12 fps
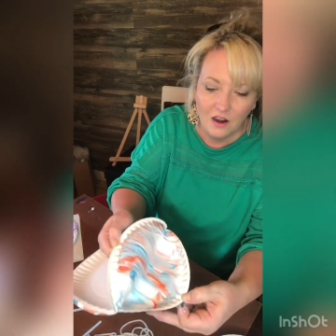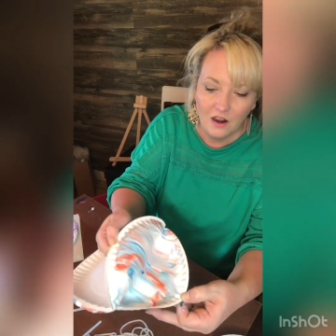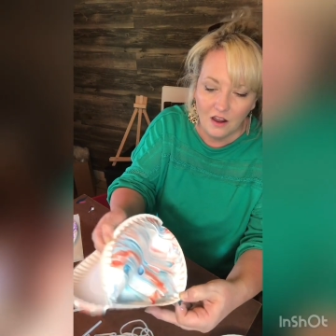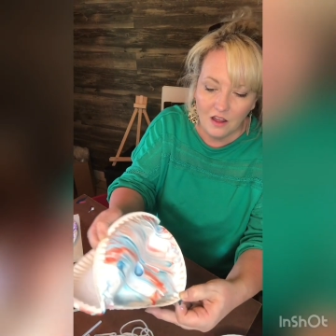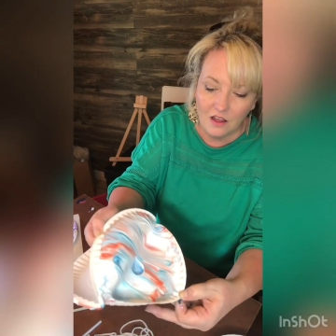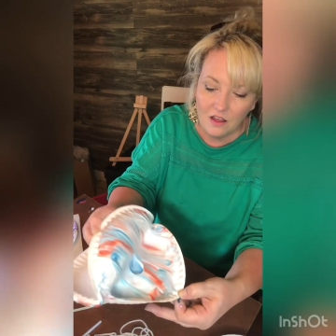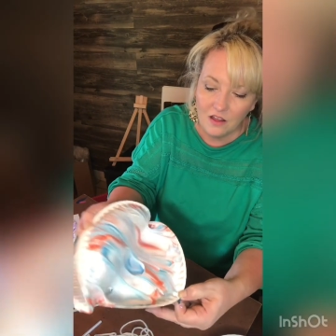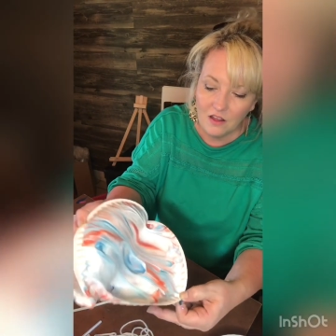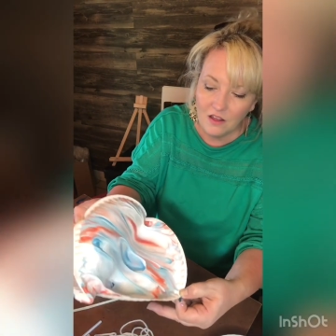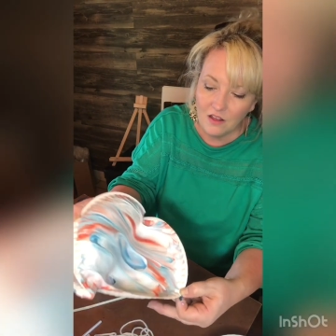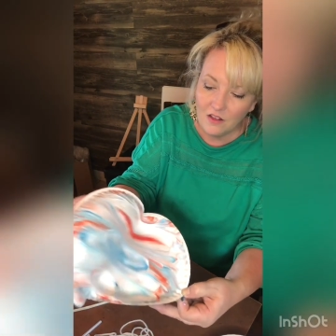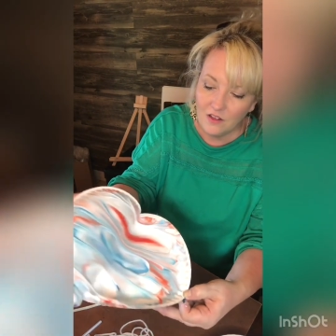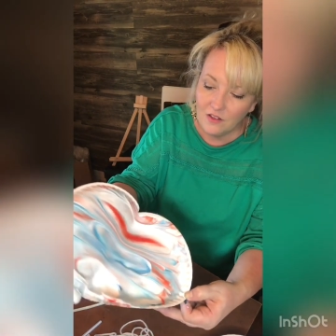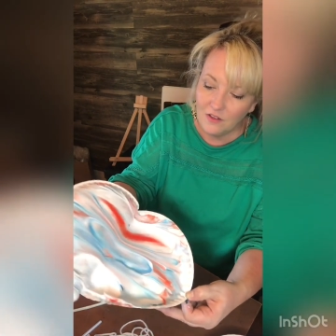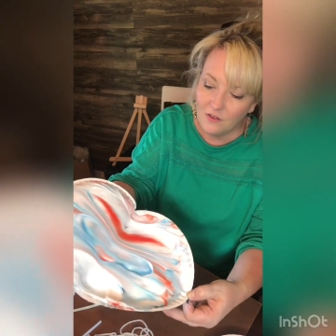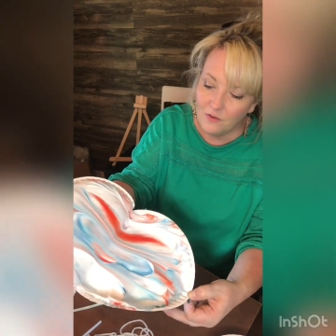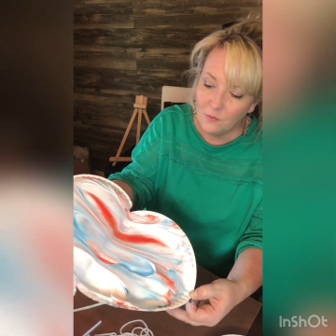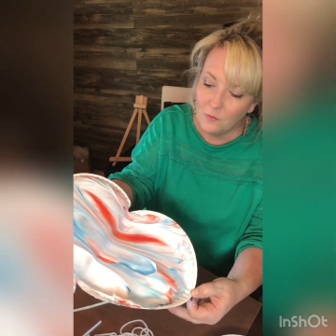Oh,
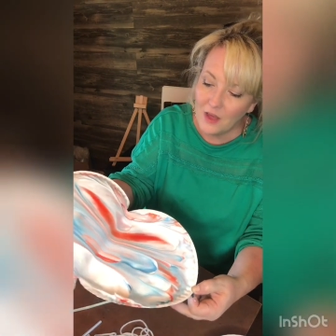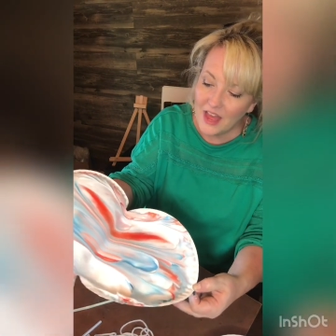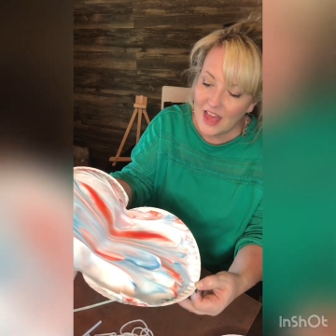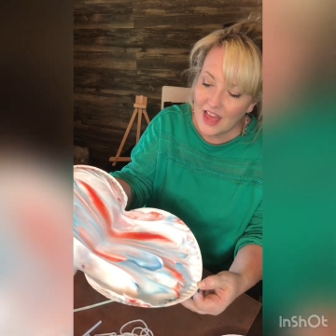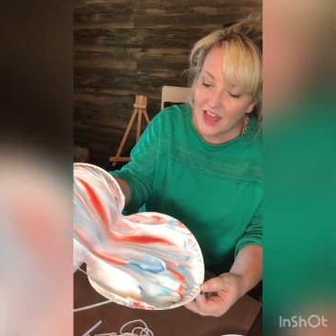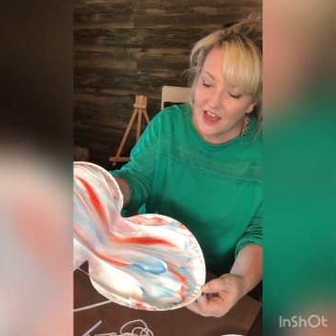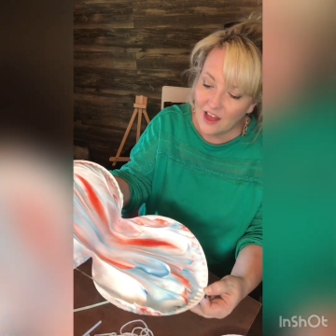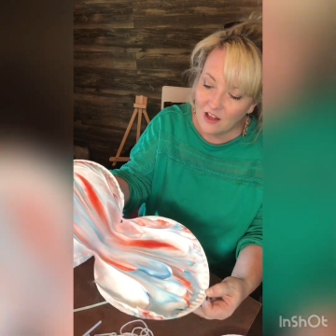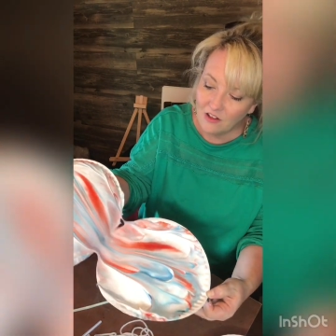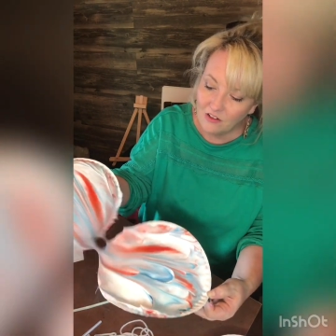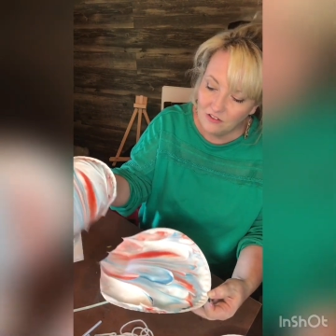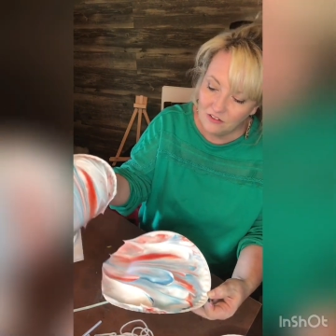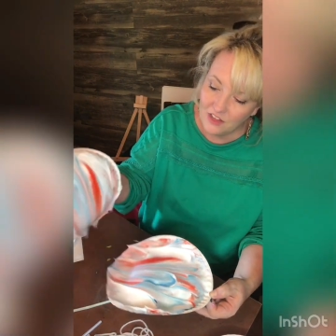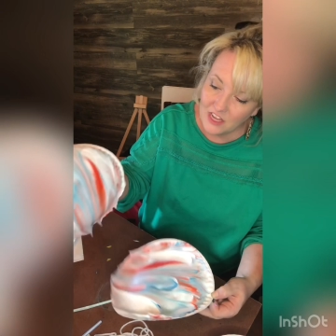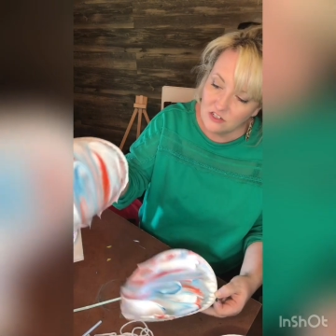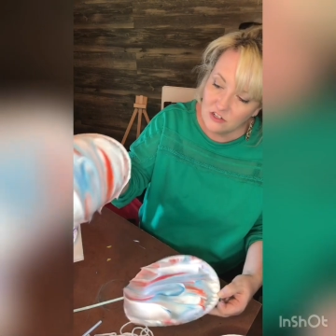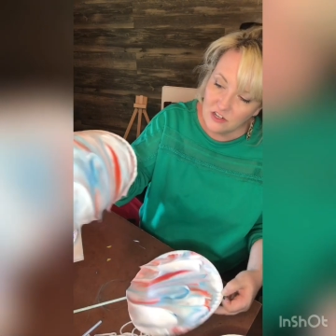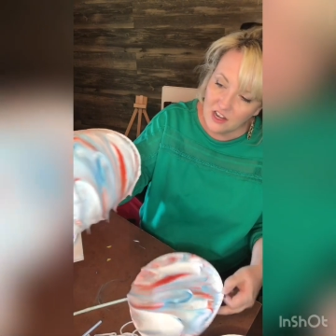wow. That
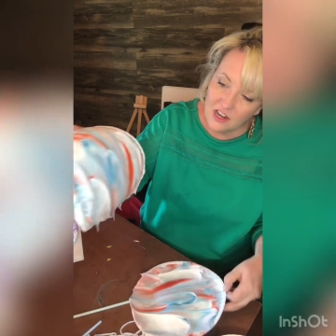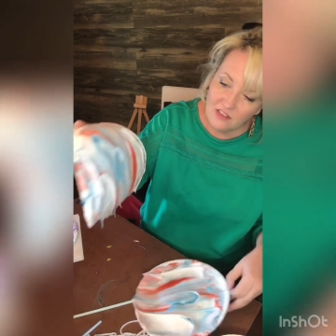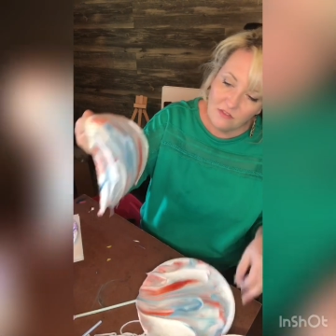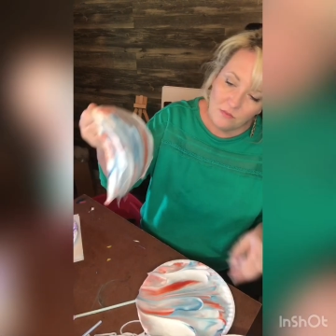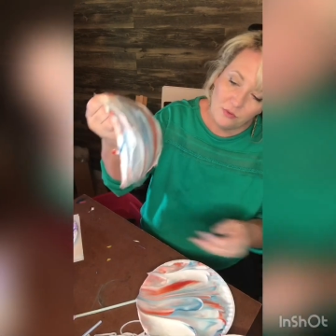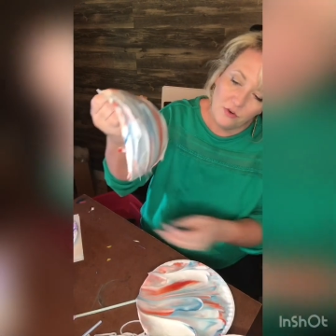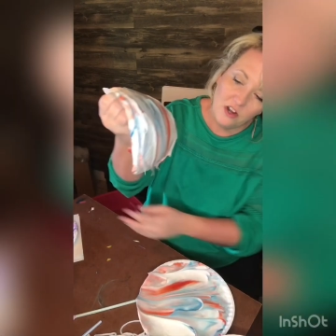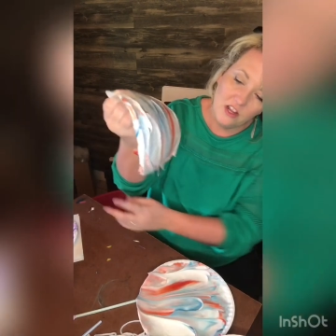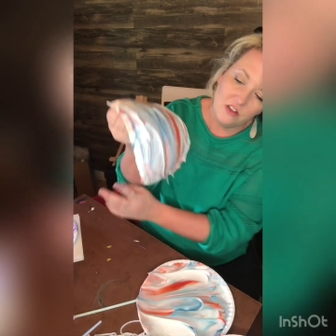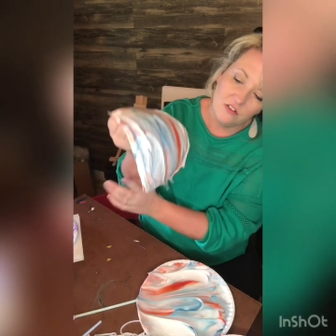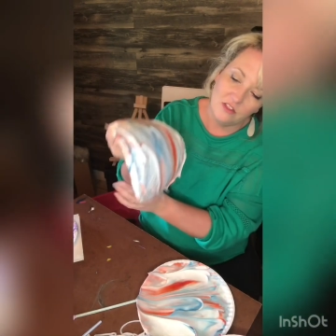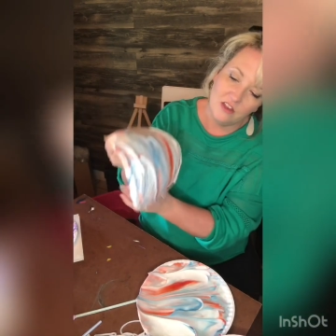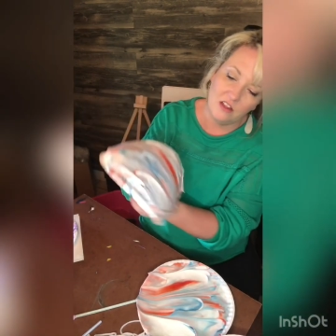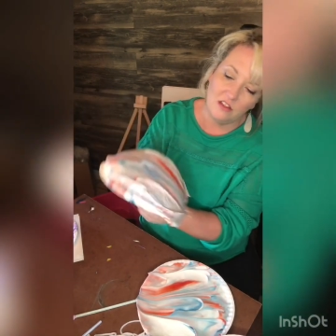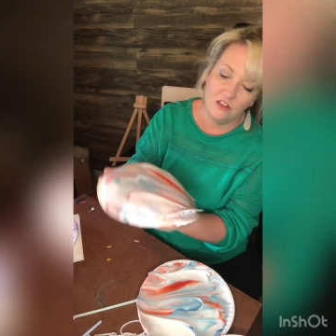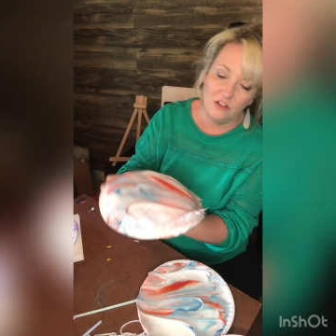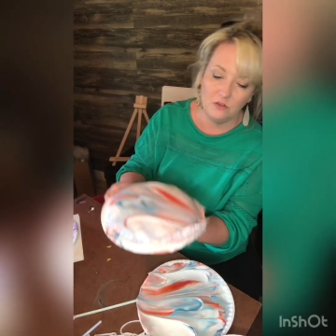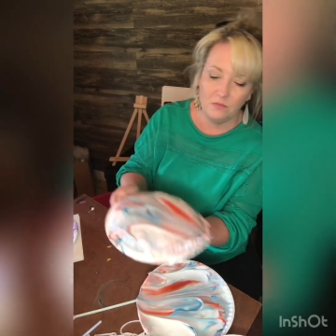turned out even prettier than it
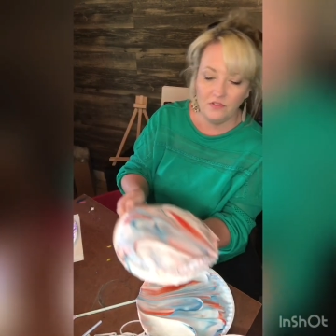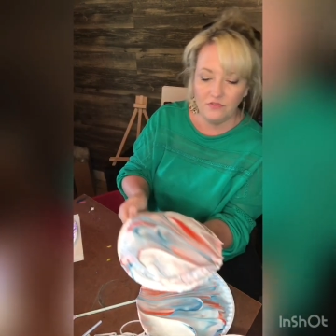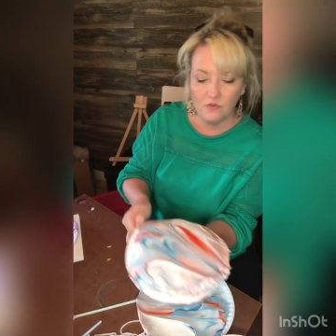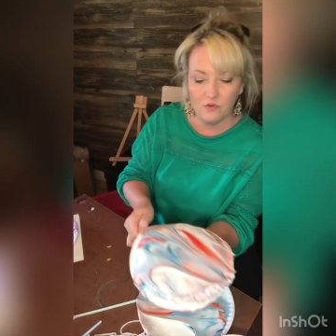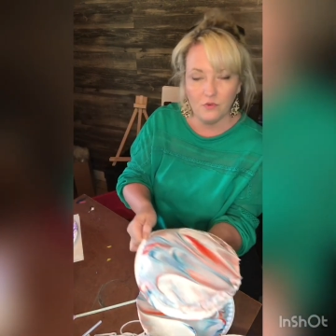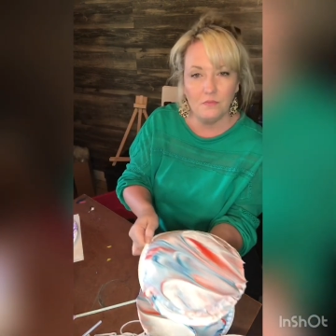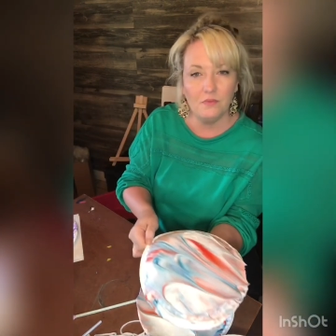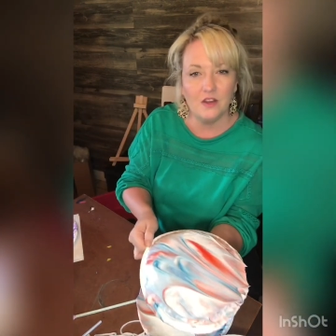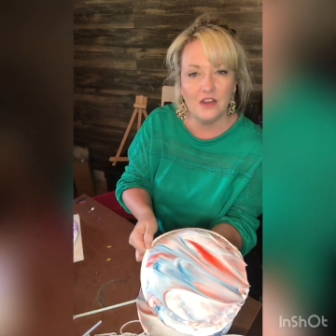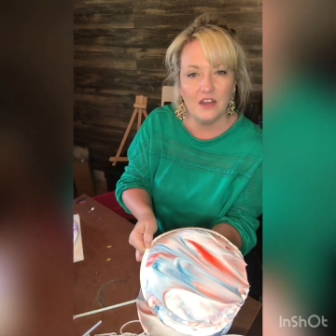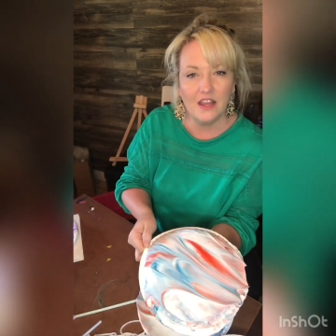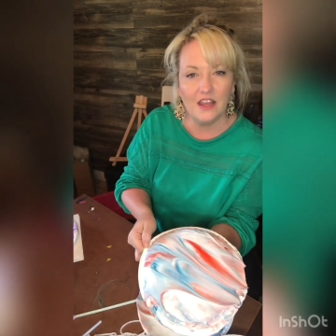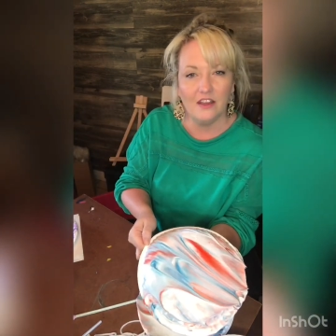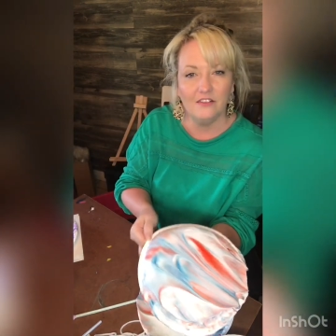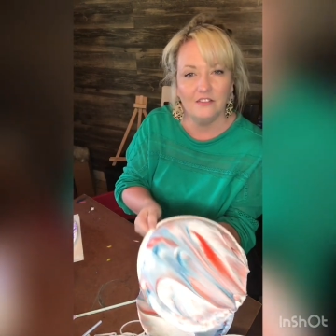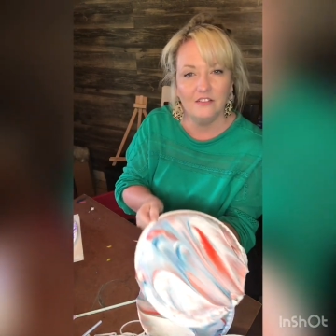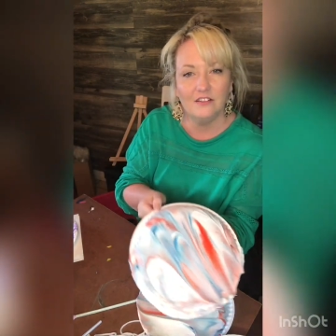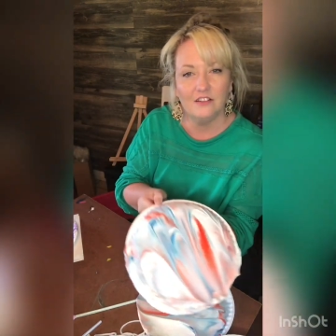looked before we put it down.
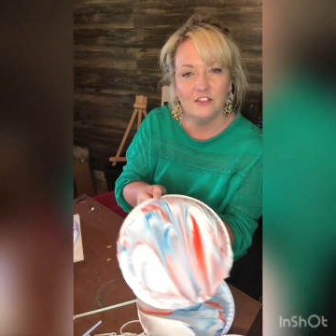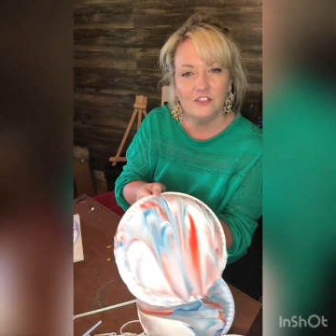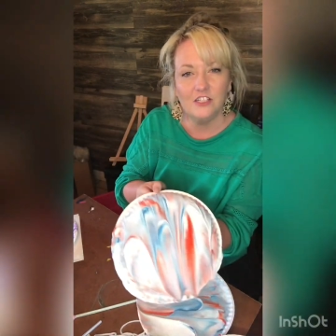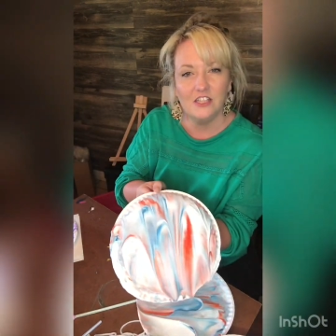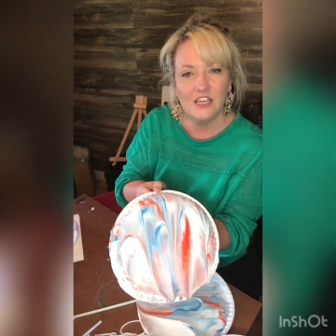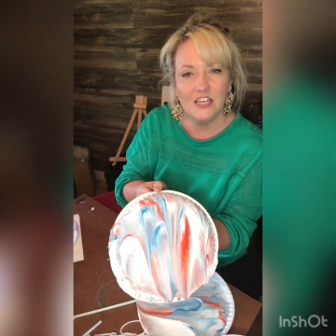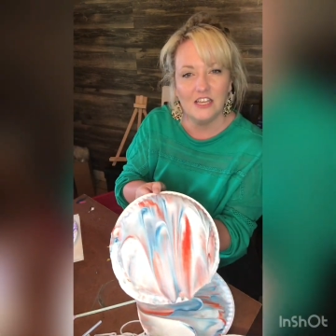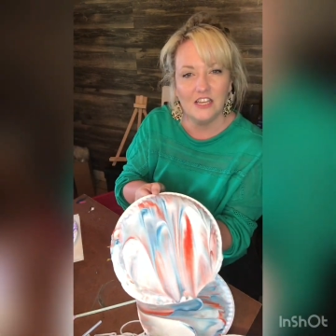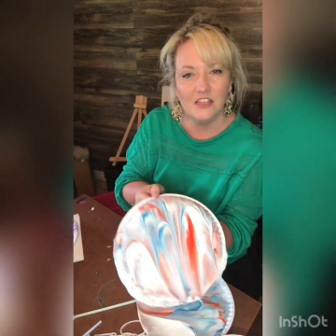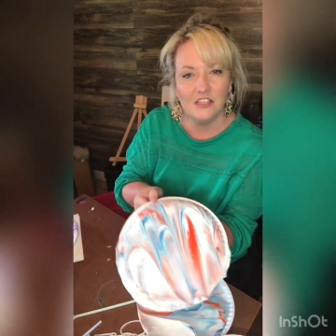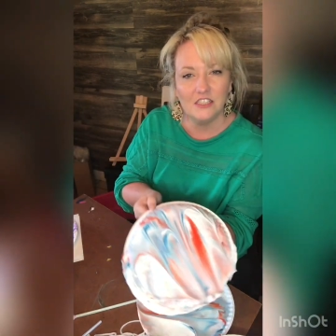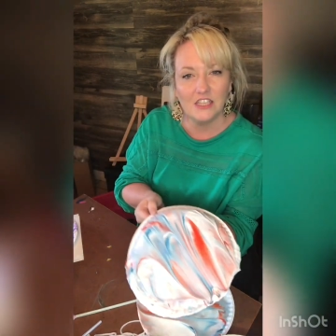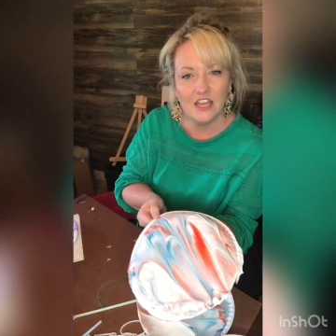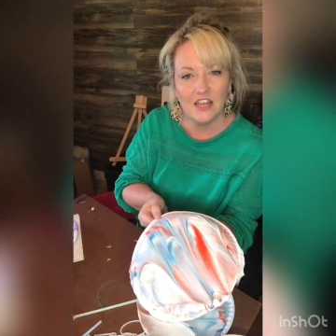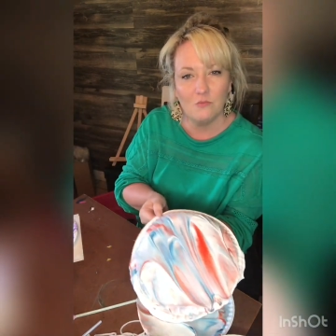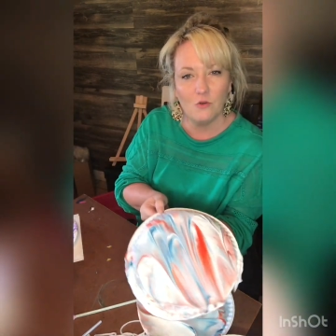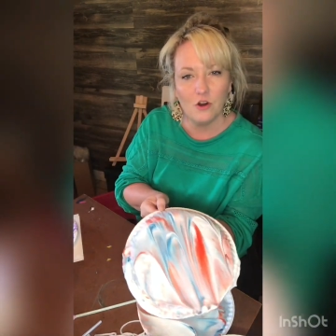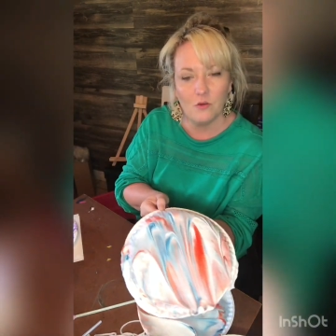Don't you think? It looks kind of like
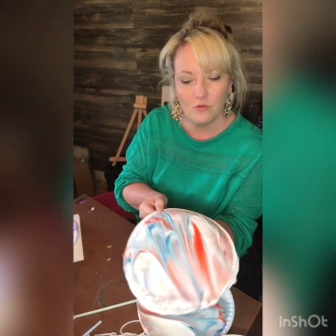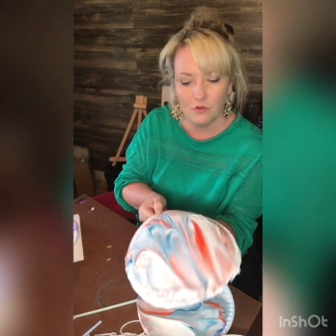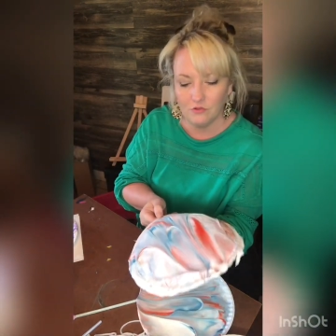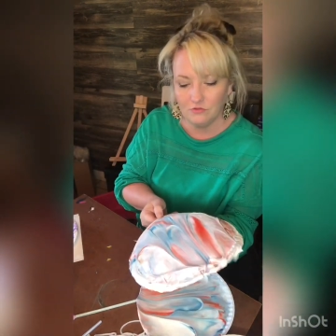marble.